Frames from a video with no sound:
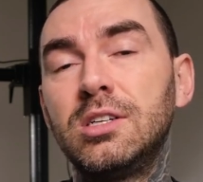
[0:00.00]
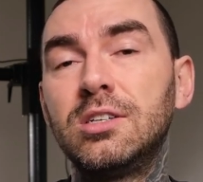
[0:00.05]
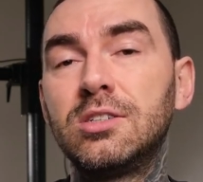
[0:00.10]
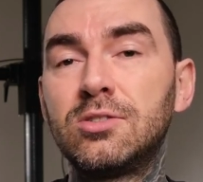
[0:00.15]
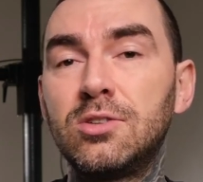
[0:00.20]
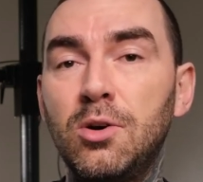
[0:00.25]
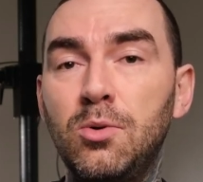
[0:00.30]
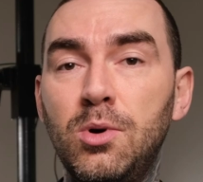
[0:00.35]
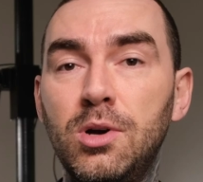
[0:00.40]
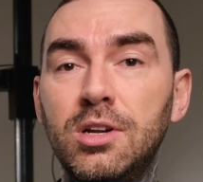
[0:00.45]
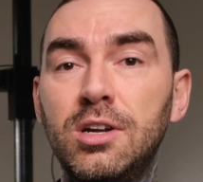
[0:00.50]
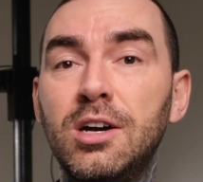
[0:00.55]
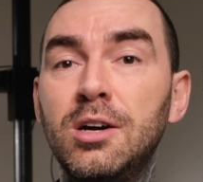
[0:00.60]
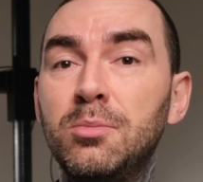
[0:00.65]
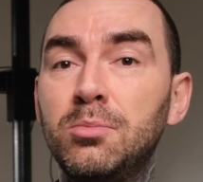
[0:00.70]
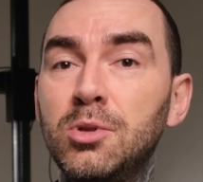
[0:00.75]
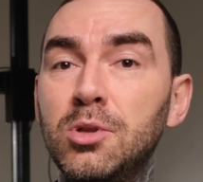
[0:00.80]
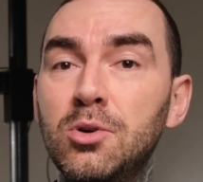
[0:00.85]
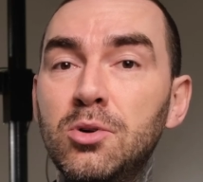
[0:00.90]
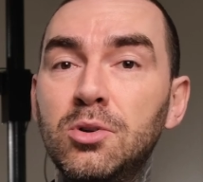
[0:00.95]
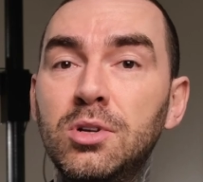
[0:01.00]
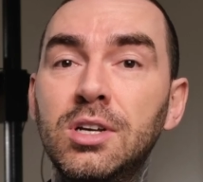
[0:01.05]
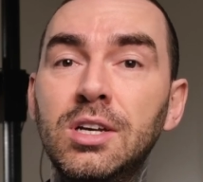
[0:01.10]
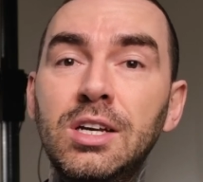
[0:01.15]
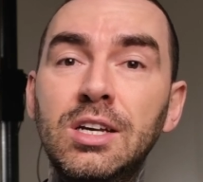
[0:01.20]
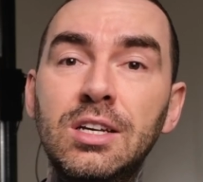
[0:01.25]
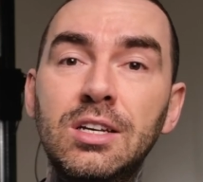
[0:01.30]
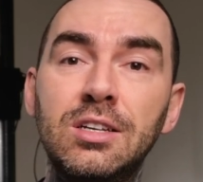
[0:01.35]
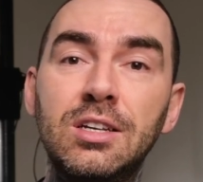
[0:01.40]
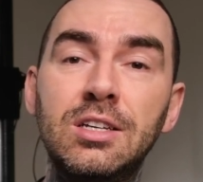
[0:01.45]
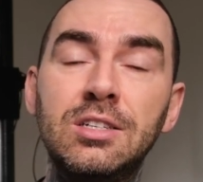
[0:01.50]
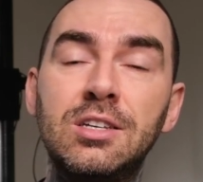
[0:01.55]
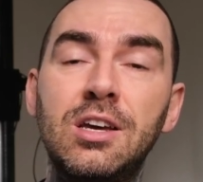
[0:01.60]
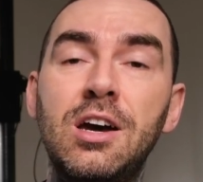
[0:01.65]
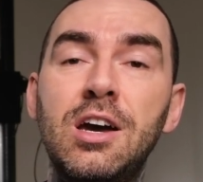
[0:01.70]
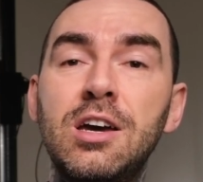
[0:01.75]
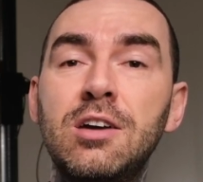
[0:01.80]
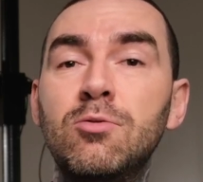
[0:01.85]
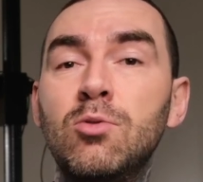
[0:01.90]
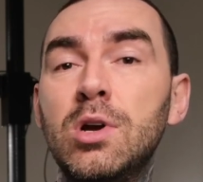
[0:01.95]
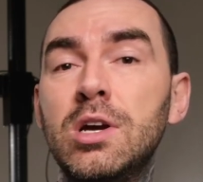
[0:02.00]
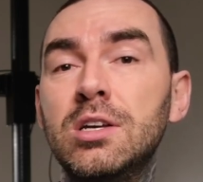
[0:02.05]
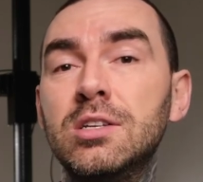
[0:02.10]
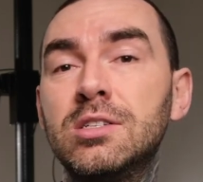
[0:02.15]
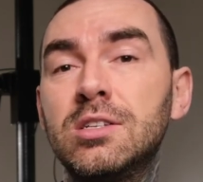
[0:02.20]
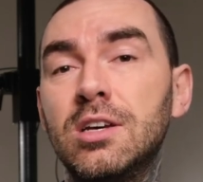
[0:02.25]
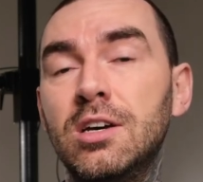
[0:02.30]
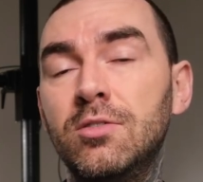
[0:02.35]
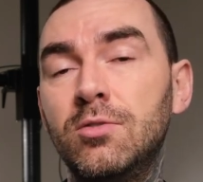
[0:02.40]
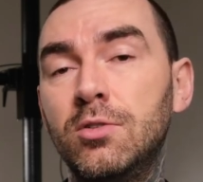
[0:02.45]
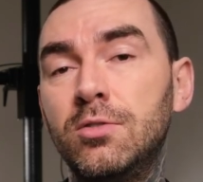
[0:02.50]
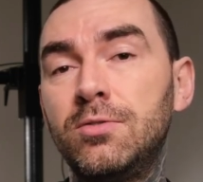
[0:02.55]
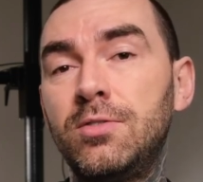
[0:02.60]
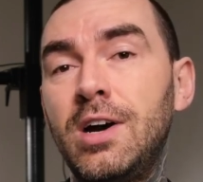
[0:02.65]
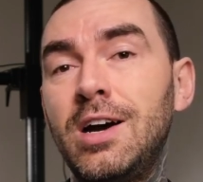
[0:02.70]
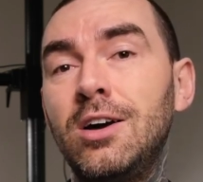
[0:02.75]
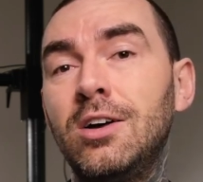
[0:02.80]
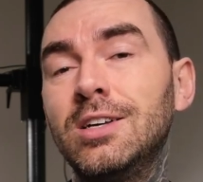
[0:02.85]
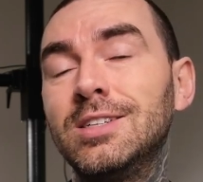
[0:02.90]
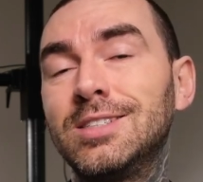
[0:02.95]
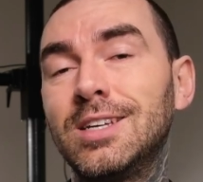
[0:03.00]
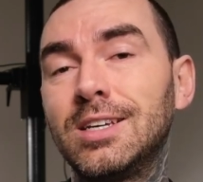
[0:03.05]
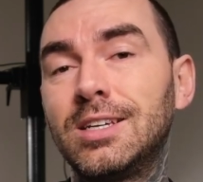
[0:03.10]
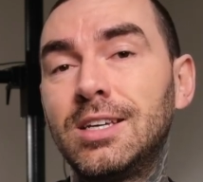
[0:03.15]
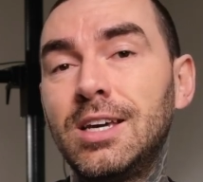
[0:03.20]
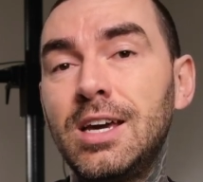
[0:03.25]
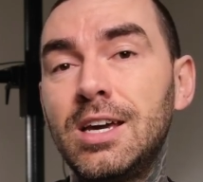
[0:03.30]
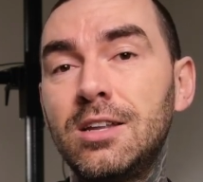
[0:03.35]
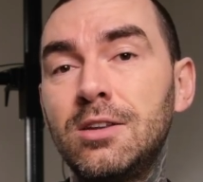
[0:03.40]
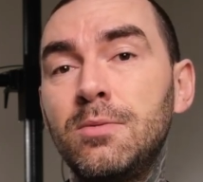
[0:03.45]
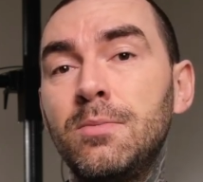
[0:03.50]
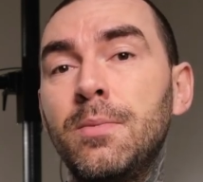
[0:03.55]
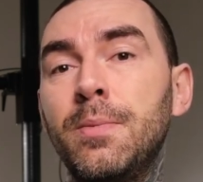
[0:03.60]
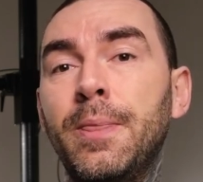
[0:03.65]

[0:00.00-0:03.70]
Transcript: So I want to upload as high a res of a file as I can.